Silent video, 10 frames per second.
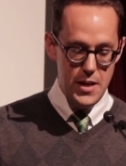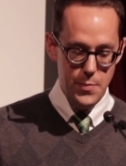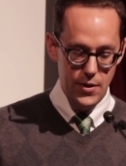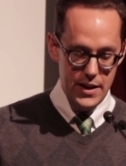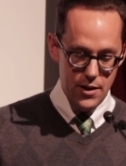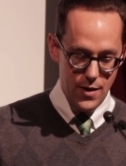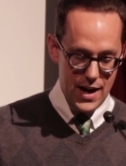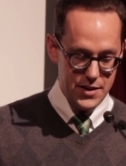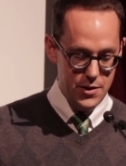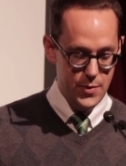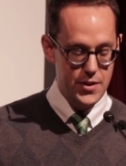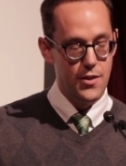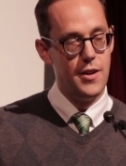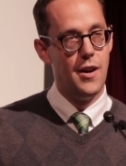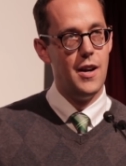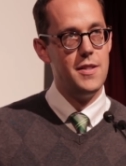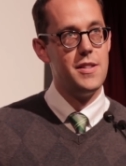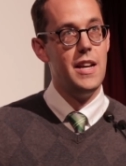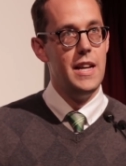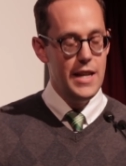people interacted with their
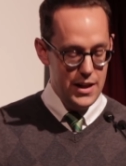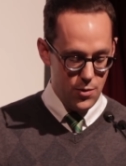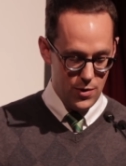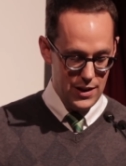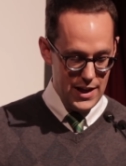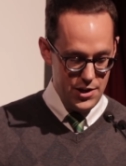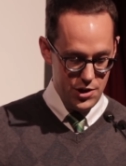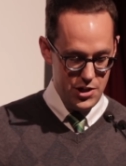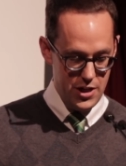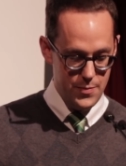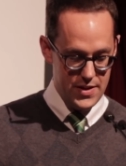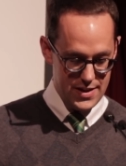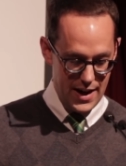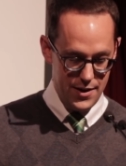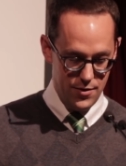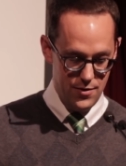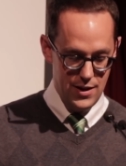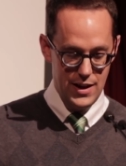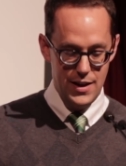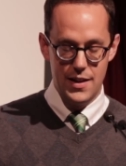gods in a relationship cycle